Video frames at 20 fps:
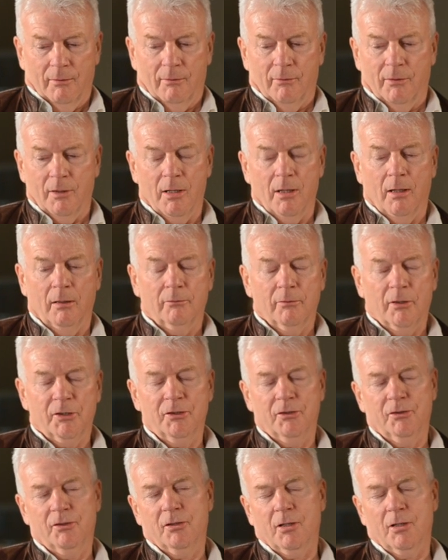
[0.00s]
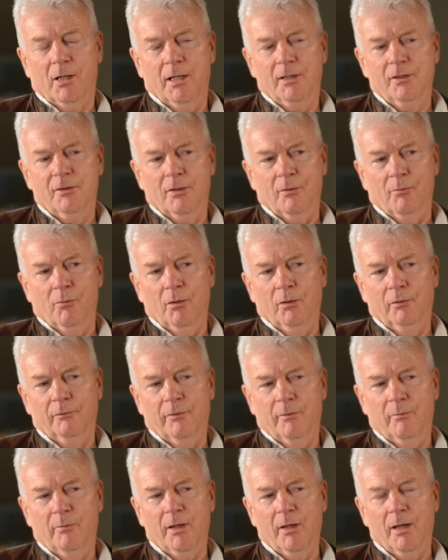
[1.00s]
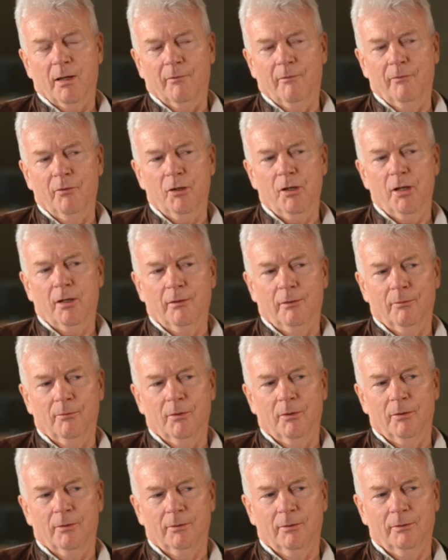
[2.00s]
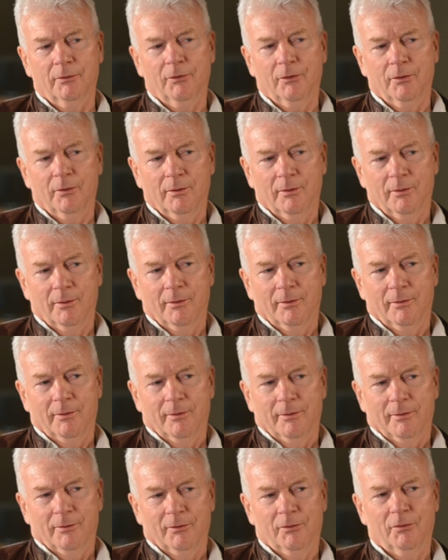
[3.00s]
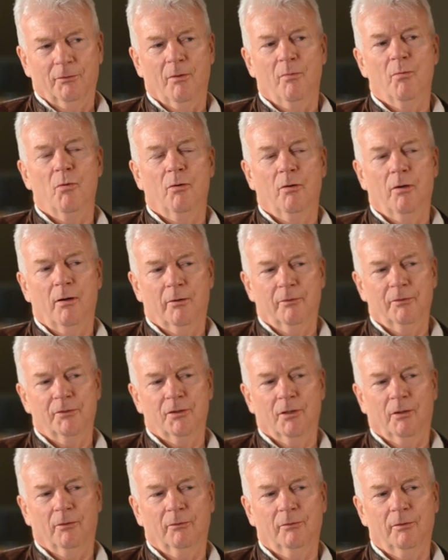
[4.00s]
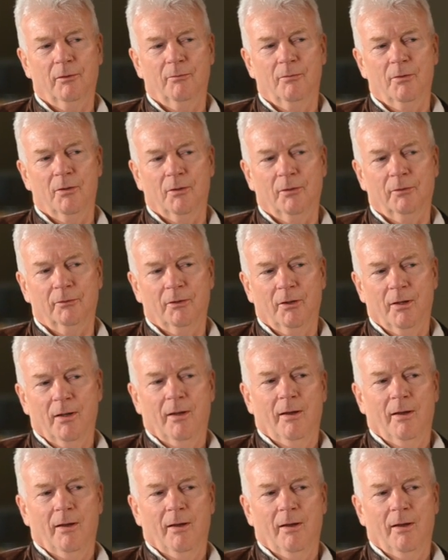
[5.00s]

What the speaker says: the gold rush has changed the world from being a vertical world to a more horizontal world.